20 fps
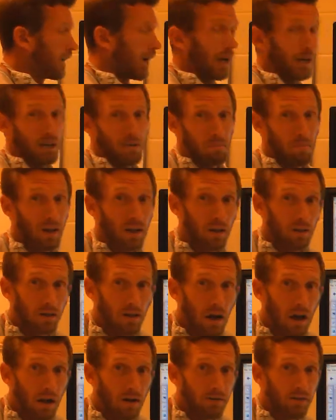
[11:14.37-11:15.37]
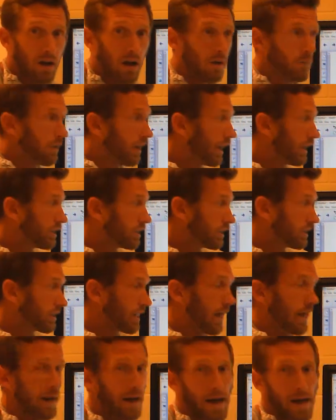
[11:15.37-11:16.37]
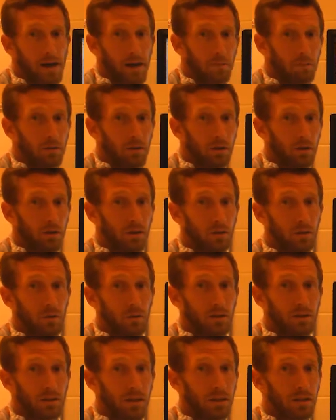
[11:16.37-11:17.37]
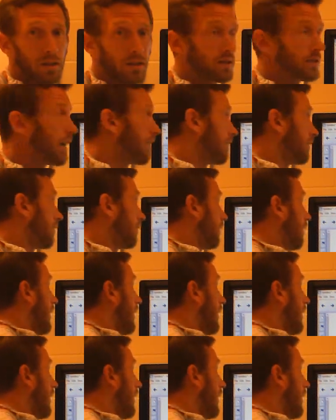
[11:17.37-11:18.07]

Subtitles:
I can pick a lot of combinations that add up to 67 or